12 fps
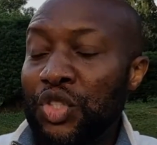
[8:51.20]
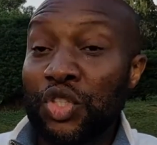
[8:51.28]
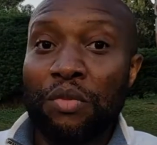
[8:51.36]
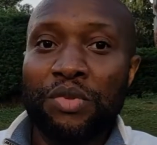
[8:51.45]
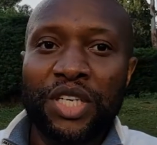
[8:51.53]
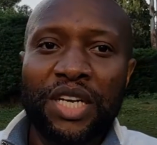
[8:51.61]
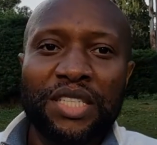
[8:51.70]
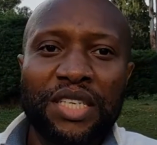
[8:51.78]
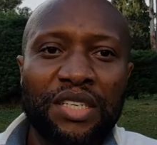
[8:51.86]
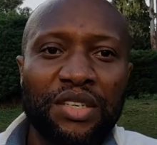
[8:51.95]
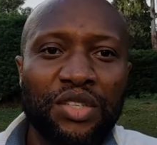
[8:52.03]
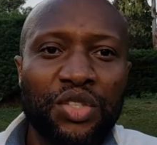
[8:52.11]

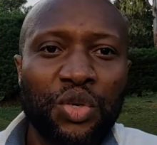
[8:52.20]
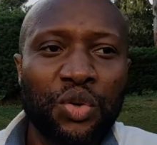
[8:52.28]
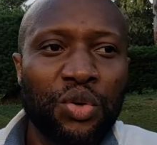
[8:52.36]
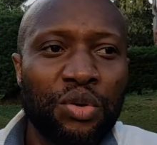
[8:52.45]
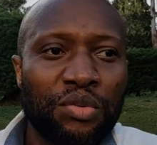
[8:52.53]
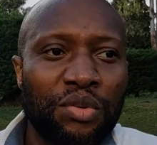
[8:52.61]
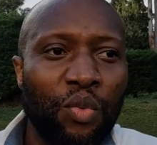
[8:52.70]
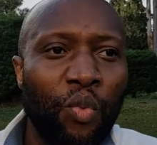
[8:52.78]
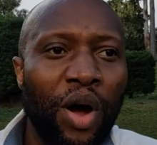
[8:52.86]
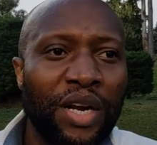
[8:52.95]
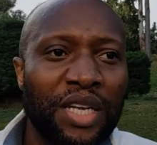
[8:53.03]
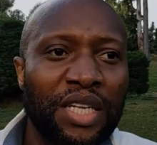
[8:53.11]
subjected to
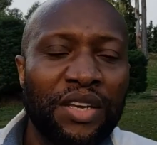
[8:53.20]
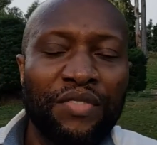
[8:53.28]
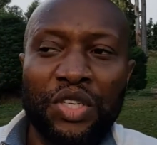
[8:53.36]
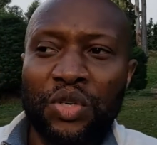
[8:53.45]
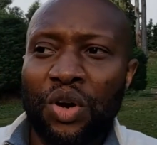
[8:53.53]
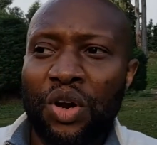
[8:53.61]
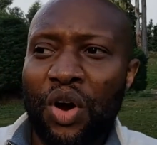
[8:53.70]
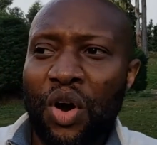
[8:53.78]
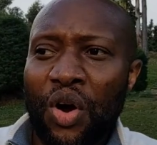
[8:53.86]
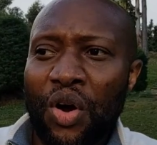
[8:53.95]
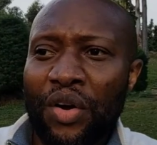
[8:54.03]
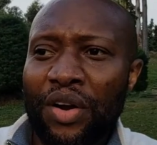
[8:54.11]
one individual
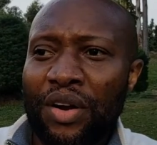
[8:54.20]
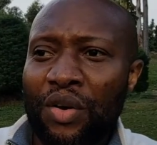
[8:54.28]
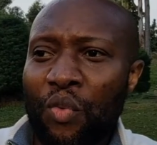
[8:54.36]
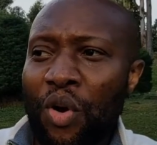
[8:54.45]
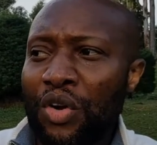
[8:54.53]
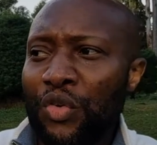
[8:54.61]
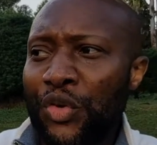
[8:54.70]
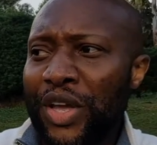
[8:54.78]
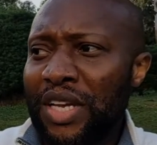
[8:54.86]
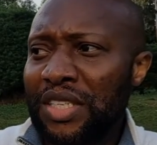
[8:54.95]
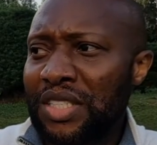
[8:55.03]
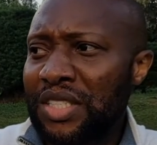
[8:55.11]
or one
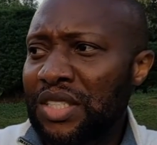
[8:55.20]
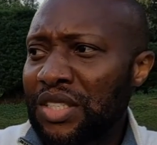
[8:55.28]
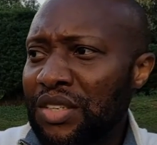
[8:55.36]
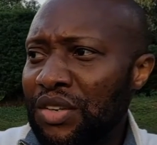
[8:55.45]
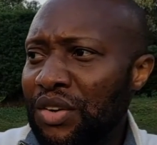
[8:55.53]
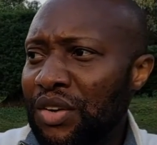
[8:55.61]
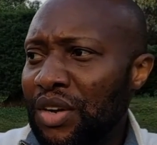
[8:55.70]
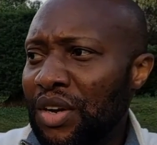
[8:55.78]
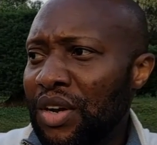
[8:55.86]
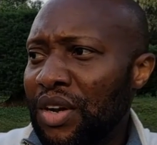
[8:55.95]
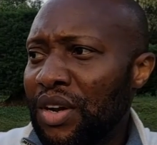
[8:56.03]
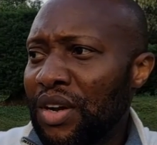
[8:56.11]
race
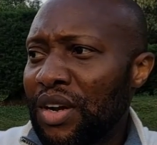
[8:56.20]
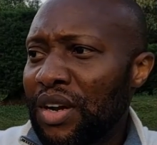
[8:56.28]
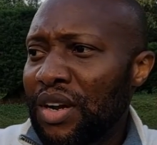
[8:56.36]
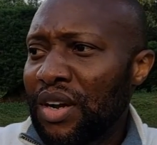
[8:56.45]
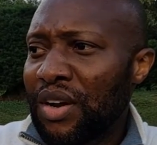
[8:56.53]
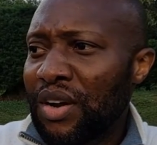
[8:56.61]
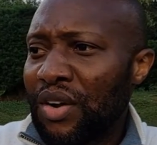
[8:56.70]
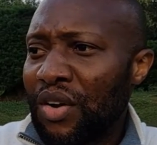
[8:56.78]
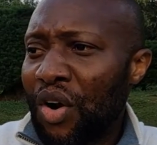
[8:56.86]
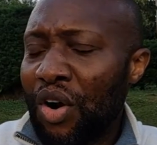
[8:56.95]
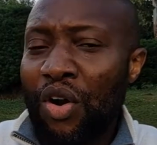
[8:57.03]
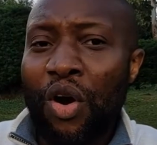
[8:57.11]

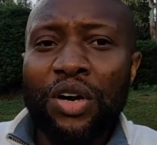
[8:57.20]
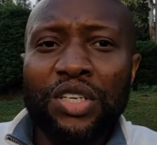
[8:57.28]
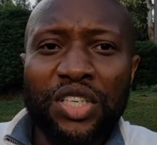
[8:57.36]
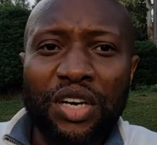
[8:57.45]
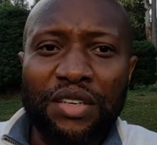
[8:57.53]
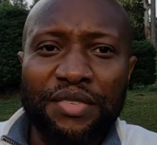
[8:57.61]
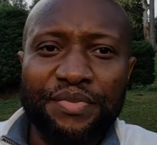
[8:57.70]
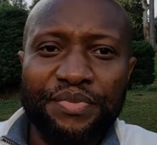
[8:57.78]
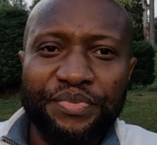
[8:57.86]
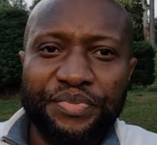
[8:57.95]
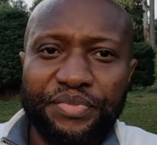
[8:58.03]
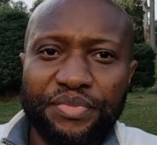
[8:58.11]
or culture.
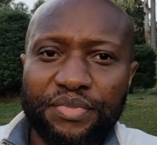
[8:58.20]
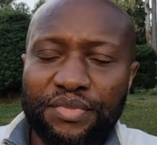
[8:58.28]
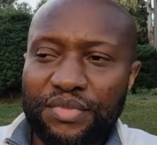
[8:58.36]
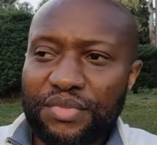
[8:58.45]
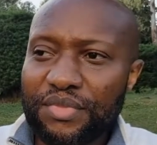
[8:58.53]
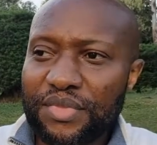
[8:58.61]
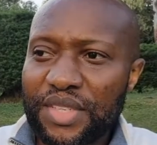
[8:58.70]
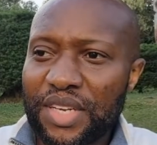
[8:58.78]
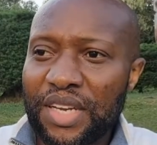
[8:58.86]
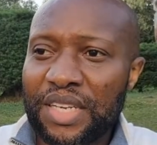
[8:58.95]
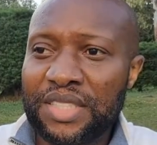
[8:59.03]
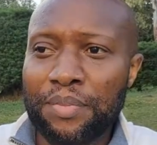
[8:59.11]

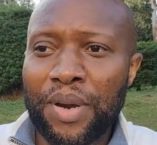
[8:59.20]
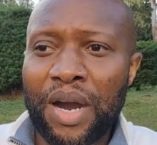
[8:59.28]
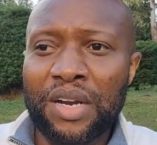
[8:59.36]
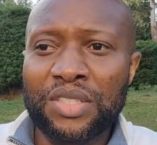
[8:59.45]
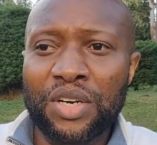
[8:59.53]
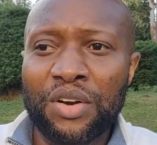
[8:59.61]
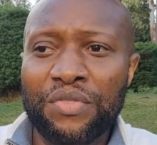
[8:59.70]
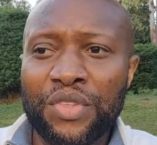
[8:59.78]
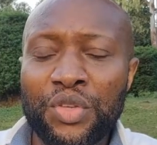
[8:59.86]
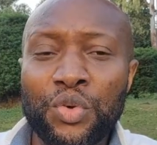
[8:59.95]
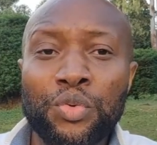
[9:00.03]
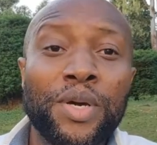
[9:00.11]
It's a part of
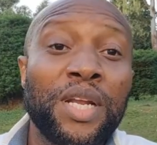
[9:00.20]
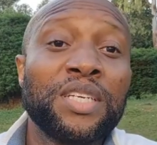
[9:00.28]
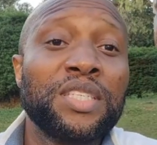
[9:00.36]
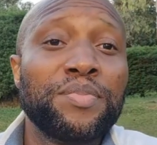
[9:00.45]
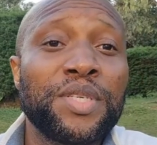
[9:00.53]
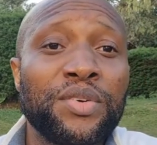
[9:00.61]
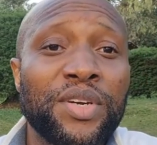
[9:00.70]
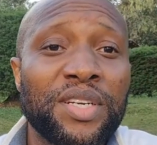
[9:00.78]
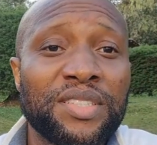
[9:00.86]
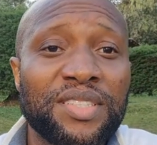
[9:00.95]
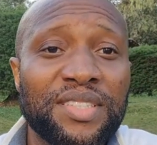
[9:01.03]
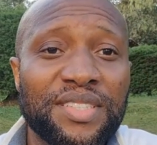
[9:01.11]
the human
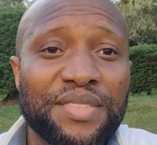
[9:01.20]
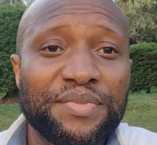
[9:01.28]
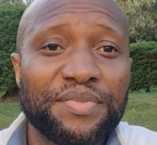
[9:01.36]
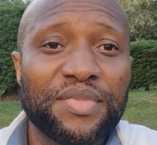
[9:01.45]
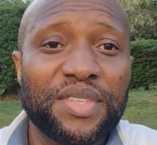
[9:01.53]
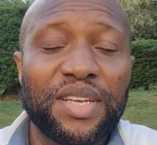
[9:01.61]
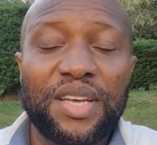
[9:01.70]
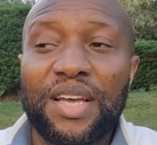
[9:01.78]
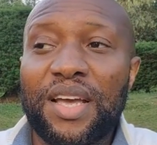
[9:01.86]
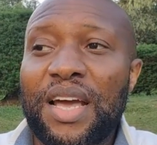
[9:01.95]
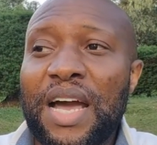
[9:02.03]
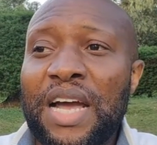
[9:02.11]
experience.
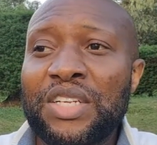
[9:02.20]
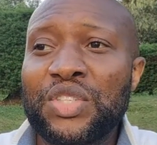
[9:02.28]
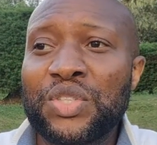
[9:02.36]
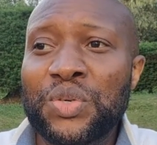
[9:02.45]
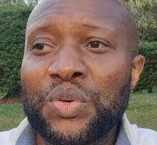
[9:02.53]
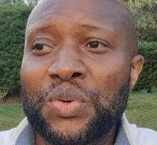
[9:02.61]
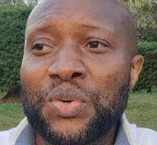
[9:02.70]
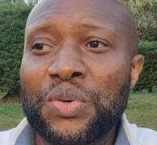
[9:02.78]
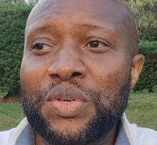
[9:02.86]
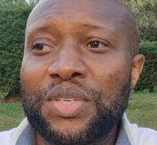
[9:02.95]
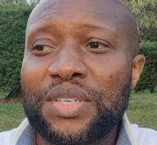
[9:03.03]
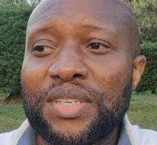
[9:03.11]
And
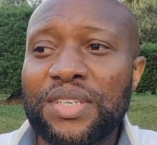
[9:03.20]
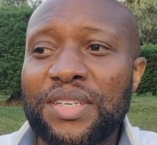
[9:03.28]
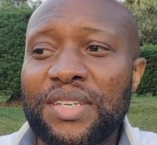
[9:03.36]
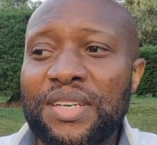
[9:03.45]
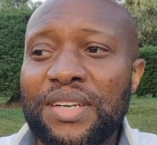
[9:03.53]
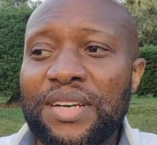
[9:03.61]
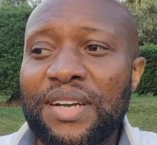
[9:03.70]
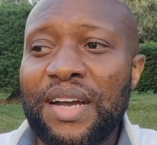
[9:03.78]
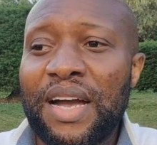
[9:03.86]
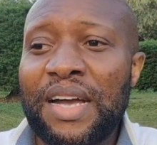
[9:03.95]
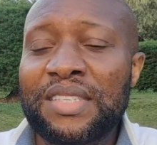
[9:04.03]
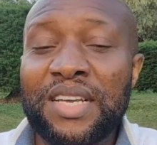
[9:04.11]
so,
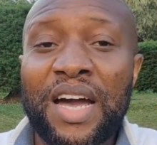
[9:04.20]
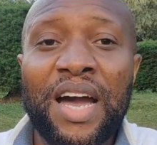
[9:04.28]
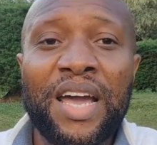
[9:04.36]
as